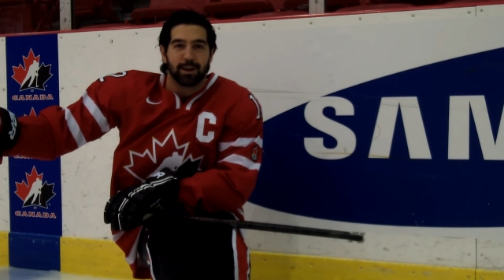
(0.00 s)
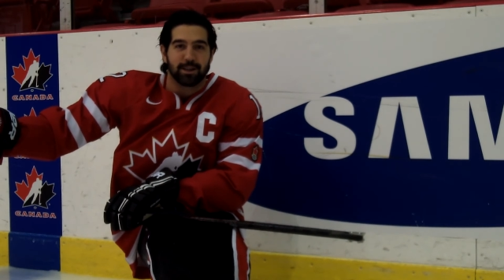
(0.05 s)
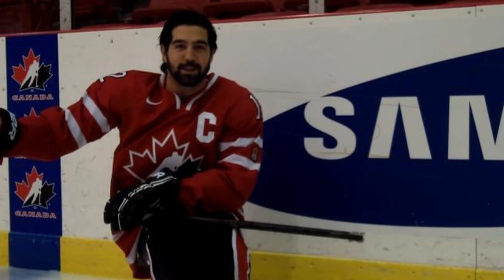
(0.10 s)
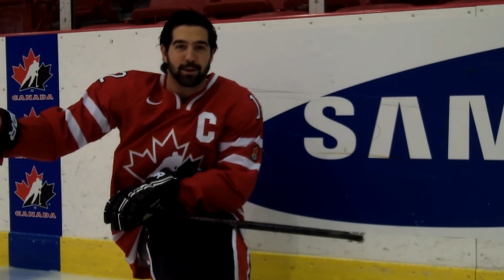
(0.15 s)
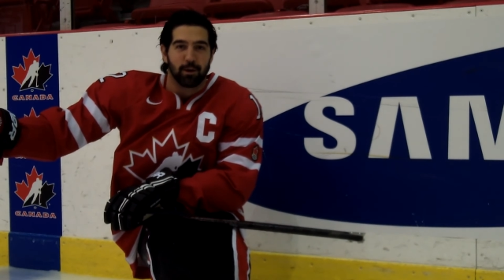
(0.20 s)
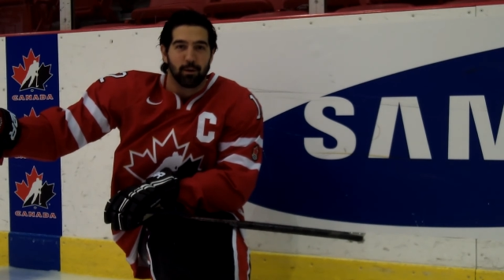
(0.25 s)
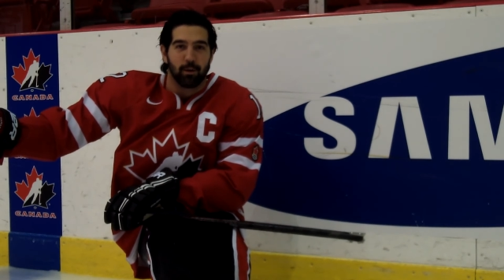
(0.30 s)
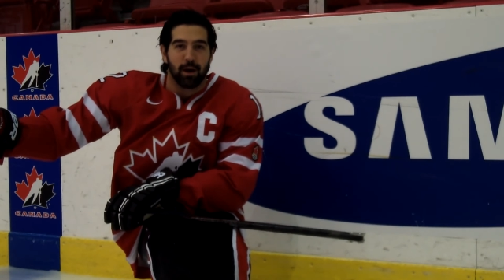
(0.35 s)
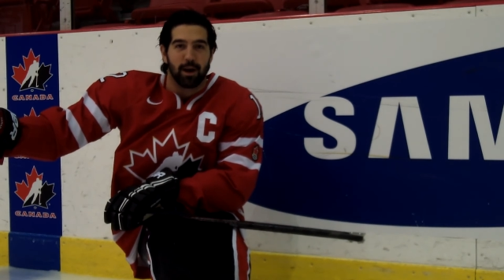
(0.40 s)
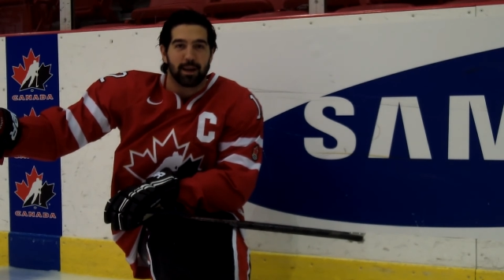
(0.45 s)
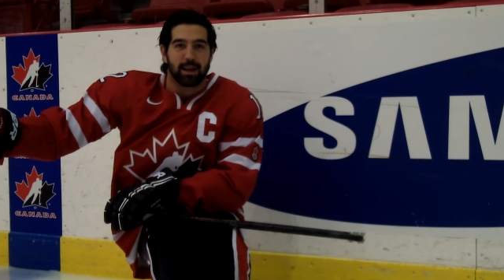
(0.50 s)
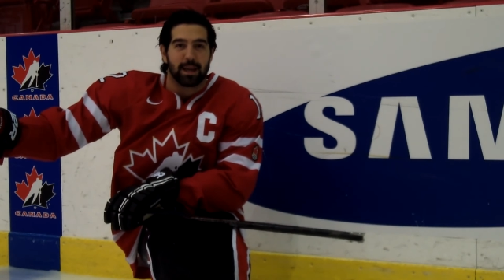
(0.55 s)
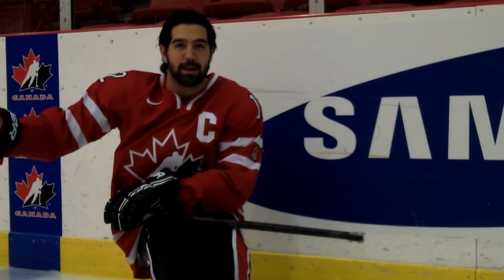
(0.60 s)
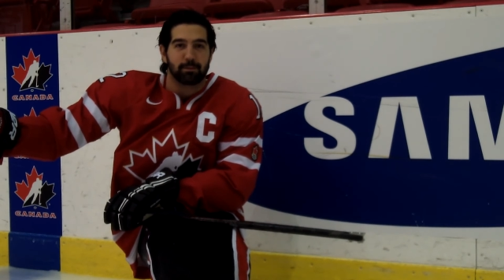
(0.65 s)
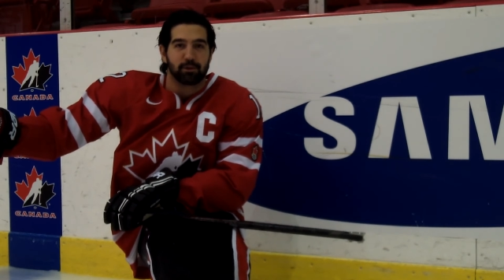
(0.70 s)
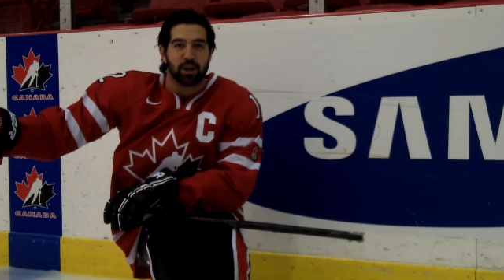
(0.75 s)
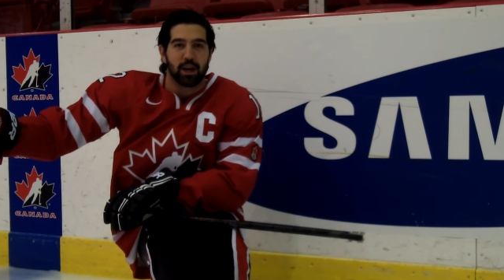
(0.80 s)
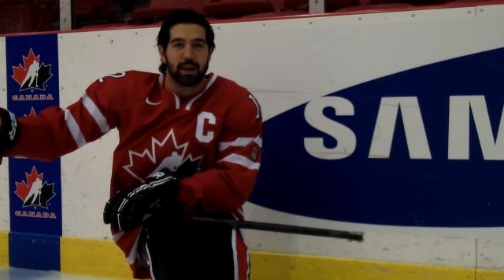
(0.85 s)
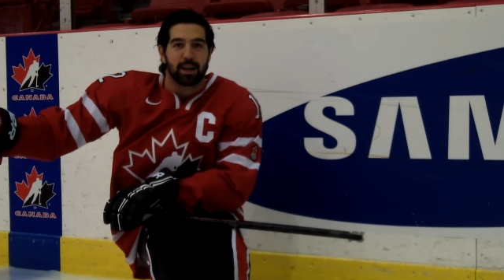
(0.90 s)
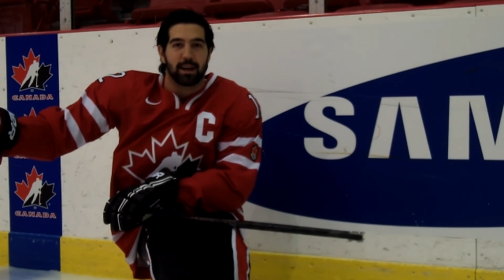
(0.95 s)
So uh,
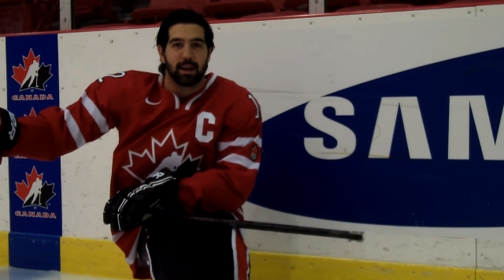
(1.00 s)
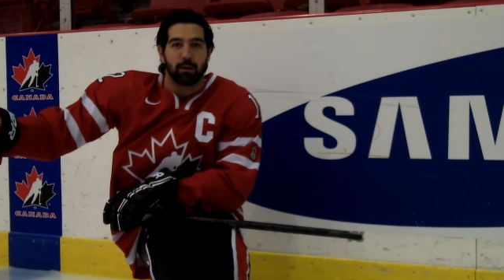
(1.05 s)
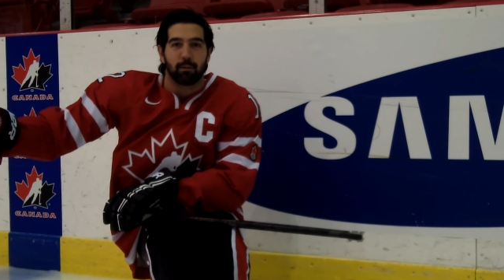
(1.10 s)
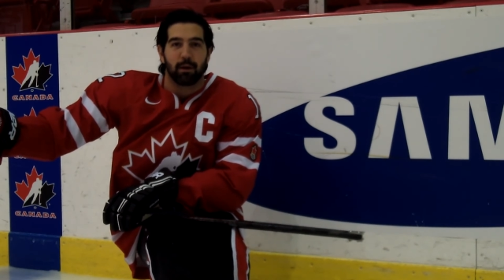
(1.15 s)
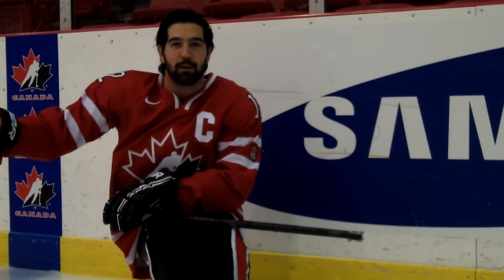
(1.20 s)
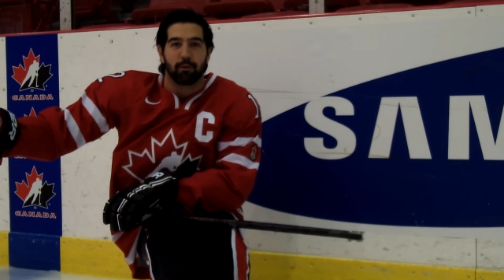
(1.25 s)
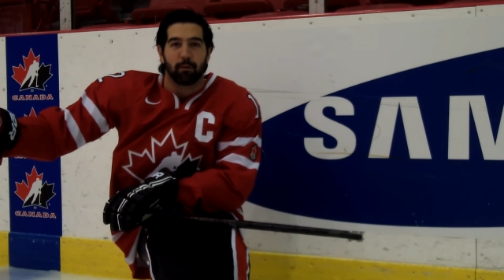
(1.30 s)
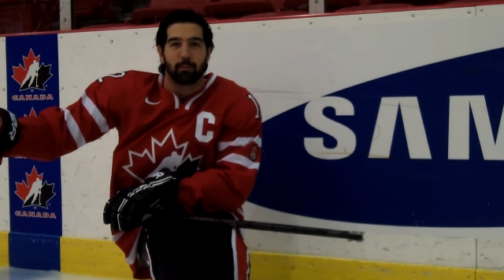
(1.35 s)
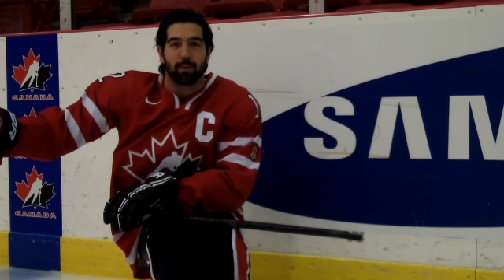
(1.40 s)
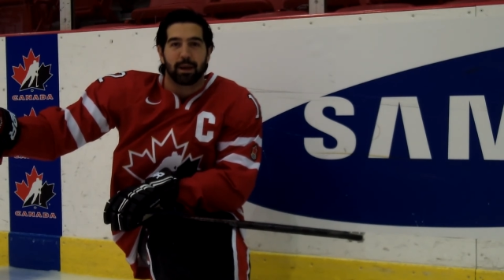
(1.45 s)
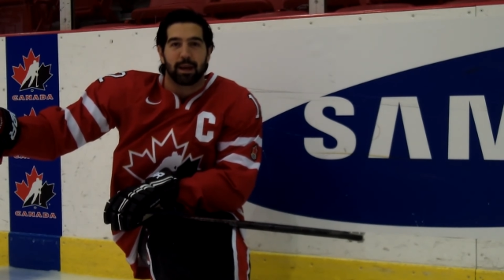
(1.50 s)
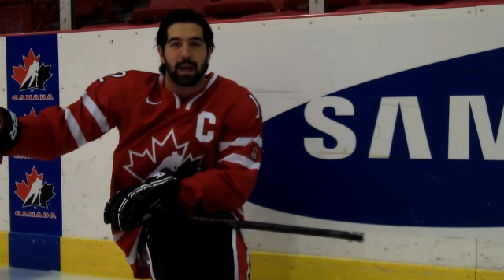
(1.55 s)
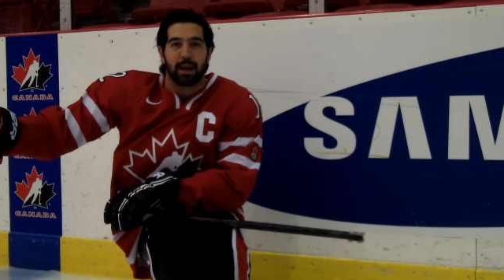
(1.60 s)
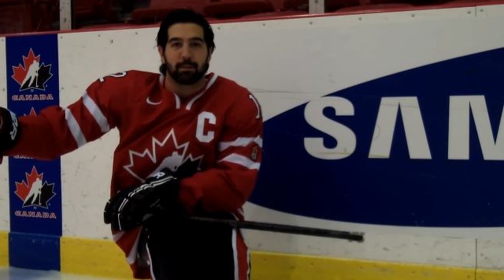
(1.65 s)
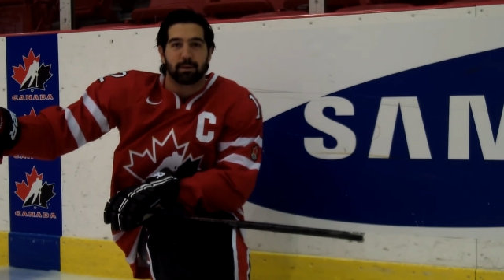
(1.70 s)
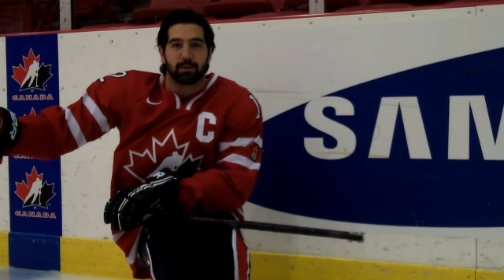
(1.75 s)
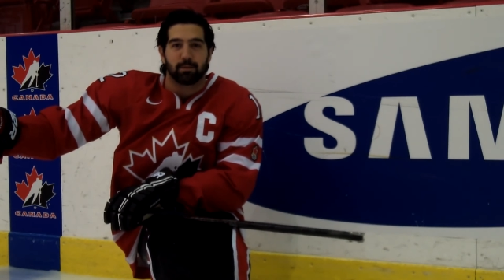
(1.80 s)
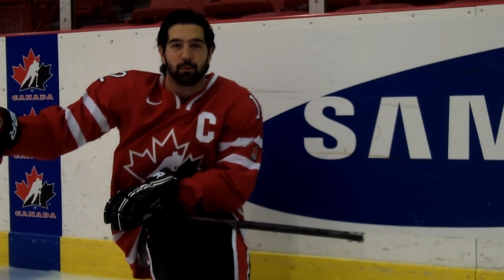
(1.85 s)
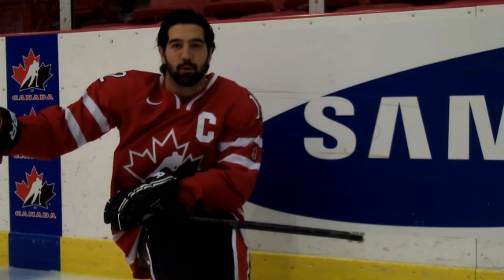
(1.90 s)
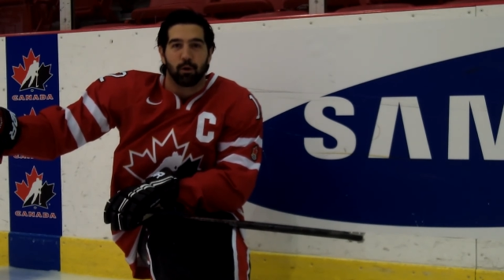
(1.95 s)
keep checking in. We have a big
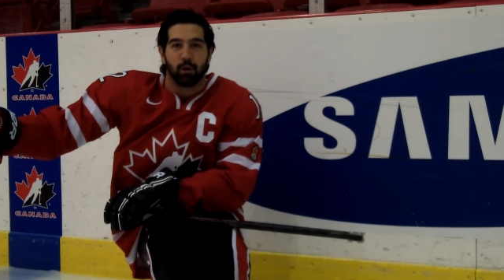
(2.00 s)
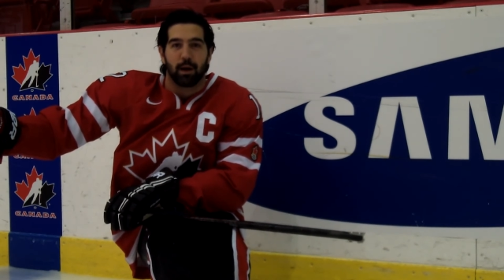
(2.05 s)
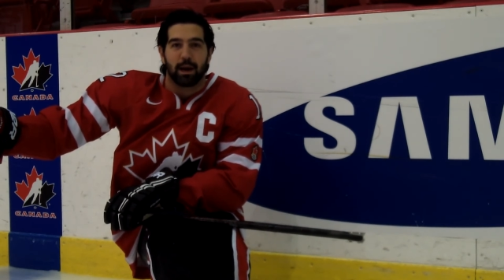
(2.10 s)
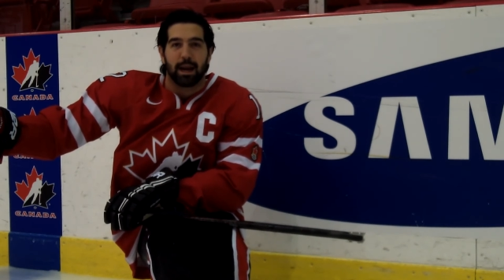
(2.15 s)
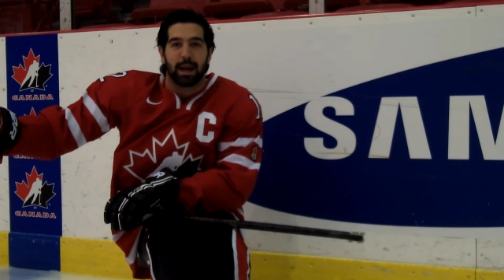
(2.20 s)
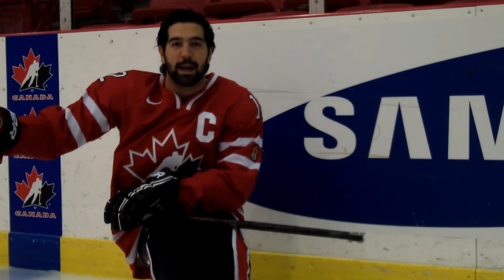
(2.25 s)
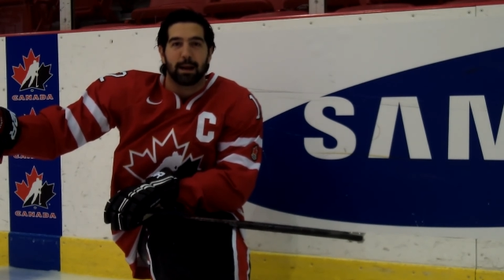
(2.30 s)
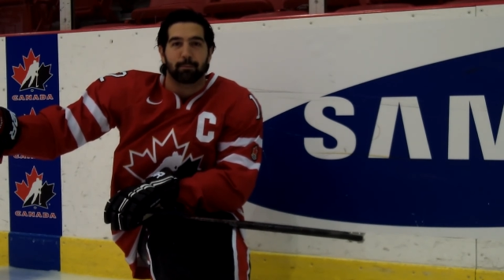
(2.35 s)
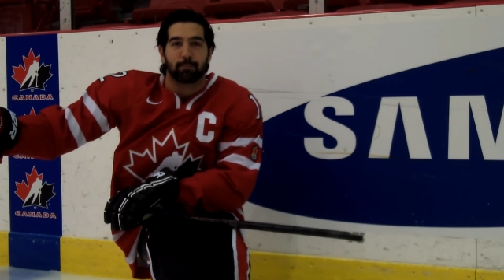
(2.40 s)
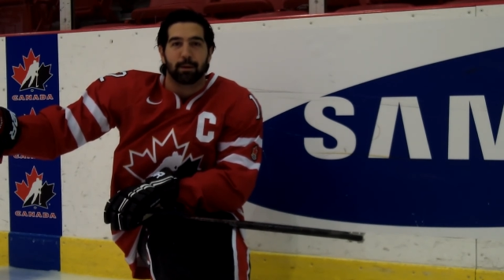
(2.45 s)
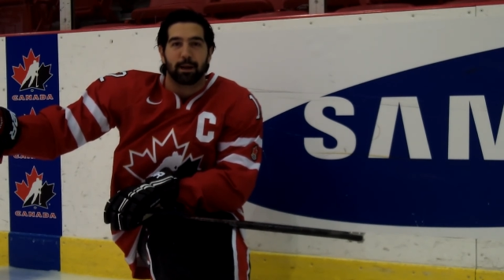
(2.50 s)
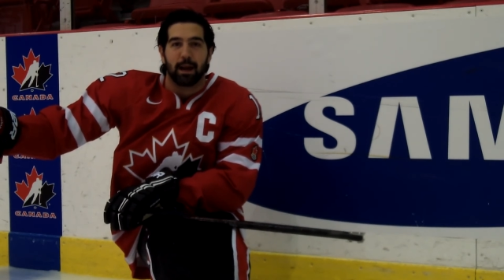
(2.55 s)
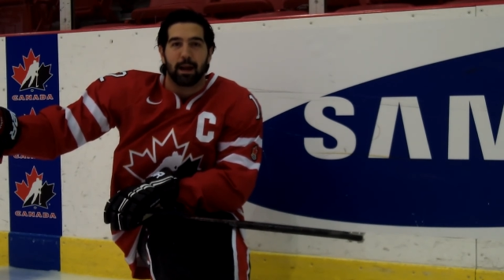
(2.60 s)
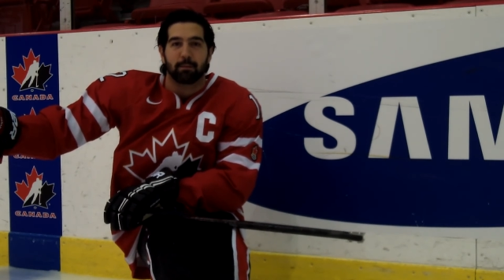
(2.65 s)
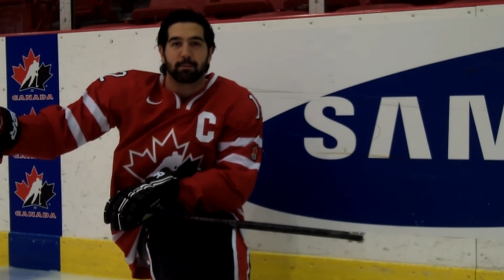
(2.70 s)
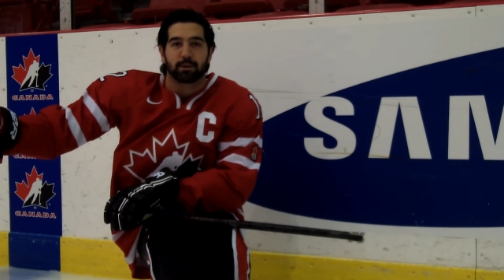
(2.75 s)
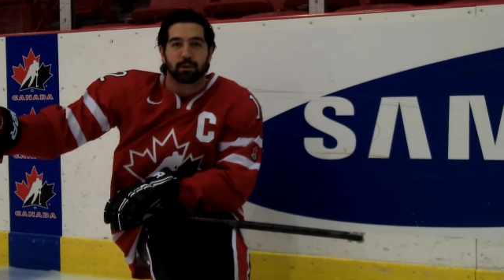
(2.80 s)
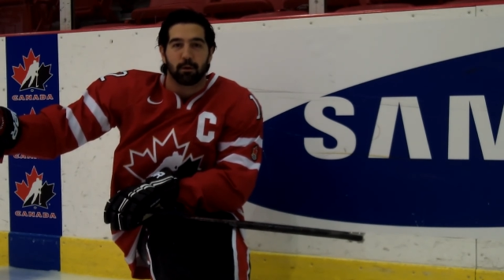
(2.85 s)
game tomorrow at 8 p.m.